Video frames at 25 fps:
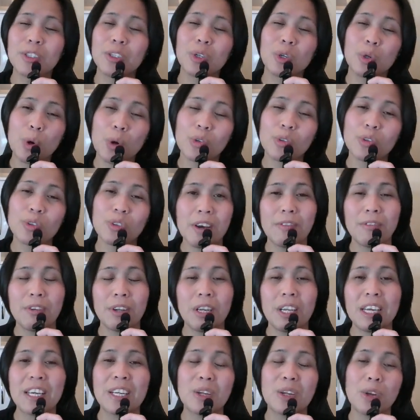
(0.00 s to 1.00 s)
glucose
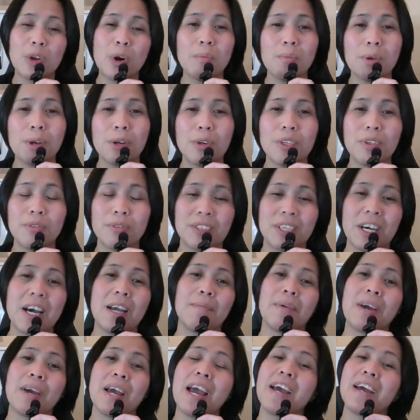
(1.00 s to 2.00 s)
level in a long period of
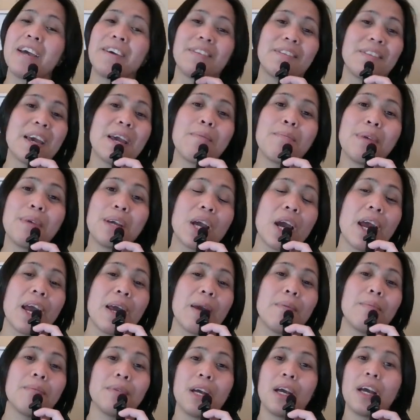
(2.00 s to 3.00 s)
time, they
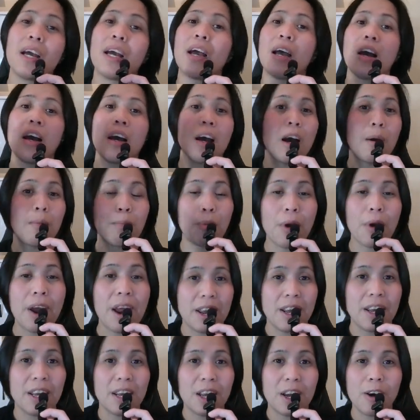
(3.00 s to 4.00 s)
became a
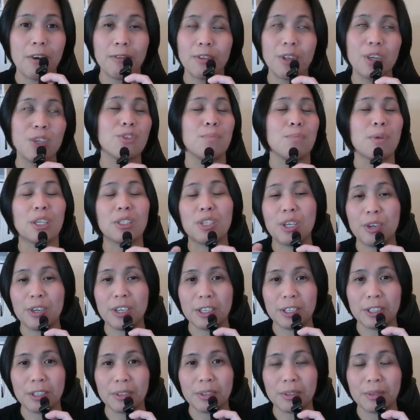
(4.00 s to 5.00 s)
prey of this
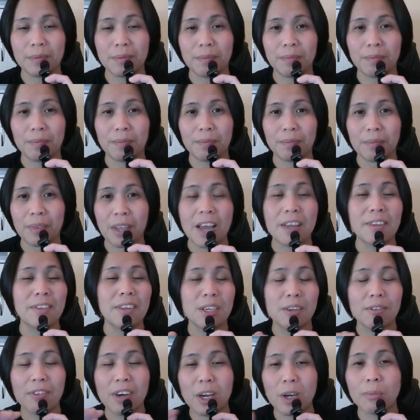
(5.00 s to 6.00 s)
bacteria and
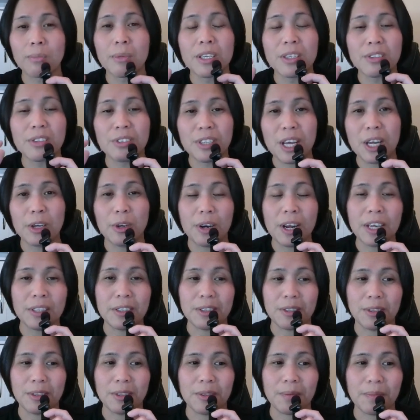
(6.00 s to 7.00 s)
they develop
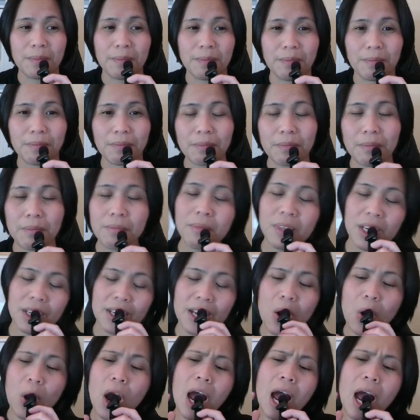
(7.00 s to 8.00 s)
cellulitis.
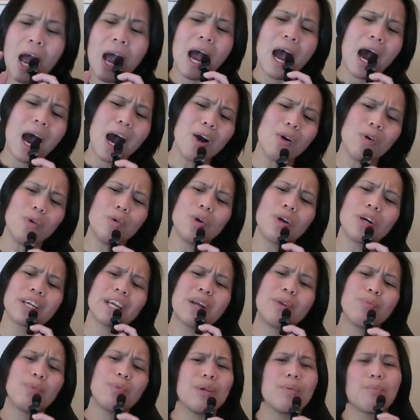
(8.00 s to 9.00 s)
Now, how
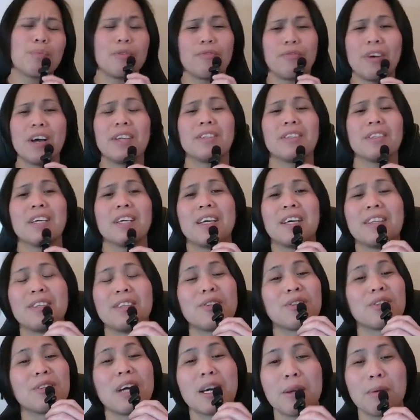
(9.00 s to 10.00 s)
can we prevent
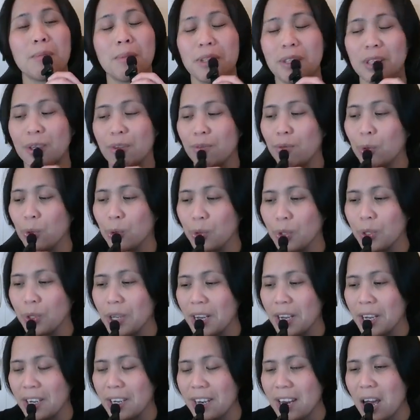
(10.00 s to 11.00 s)
this diabetic foot?
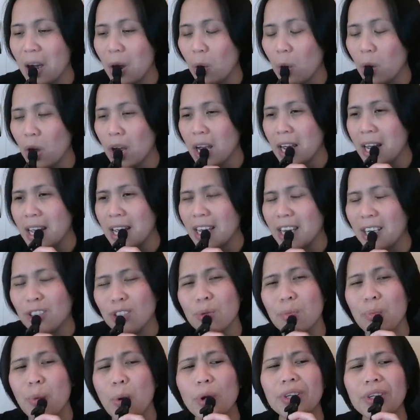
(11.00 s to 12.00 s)
Now, it's
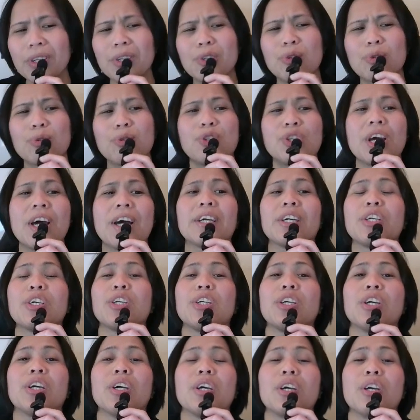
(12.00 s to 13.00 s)
important to check
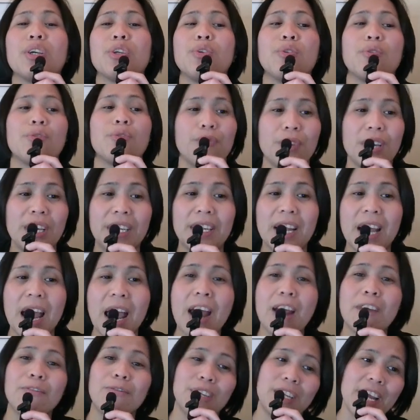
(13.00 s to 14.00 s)
your feet
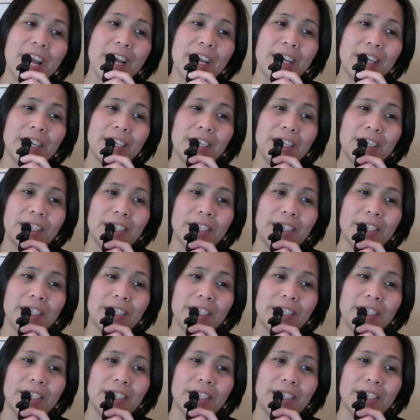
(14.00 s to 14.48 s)
every day.